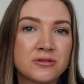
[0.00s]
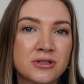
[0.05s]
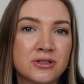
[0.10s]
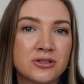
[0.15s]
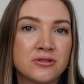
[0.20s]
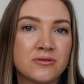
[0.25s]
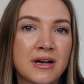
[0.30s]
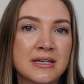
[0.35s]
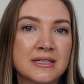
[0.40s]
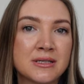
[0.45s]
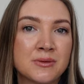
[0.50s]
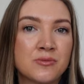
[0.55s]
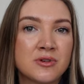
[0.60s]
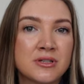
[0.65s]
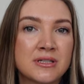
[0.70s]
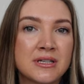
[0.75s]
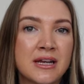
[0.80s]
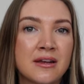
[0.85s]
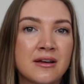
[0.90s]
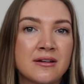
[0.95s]
to dress and
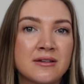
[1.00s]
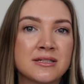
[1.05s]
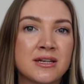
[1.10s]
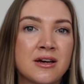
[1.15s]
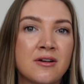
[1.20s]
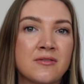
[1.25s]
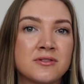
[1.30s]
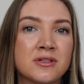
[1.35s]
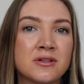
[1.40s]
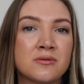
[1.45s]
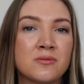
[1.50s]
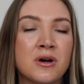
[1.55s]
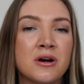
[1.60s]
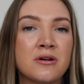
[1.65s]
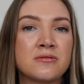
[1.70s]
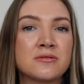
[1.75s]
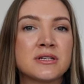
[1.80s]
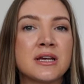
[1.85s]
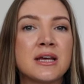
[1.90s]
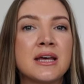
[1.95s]
present ourselves to the
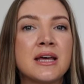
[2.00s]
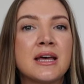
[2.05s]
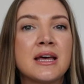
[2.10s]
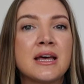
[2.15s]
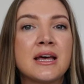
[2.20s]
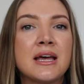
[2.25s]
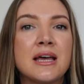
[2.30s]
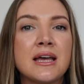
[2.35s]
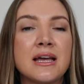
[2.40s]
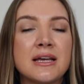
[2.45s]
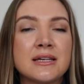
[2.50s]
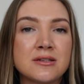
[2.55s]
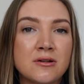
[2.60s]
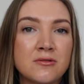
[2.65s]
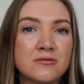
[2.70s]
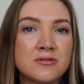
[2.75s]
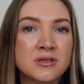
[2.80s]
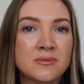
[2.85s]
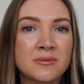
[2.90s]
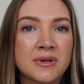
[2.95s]
world is
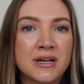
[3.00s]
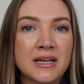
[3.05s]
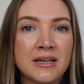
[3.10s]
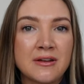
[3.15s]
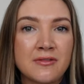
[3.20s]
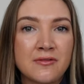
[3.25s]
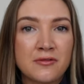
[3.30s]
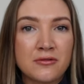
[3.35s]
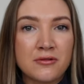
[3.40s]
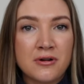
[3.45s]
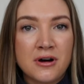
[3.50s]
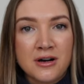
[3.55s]
ultimately for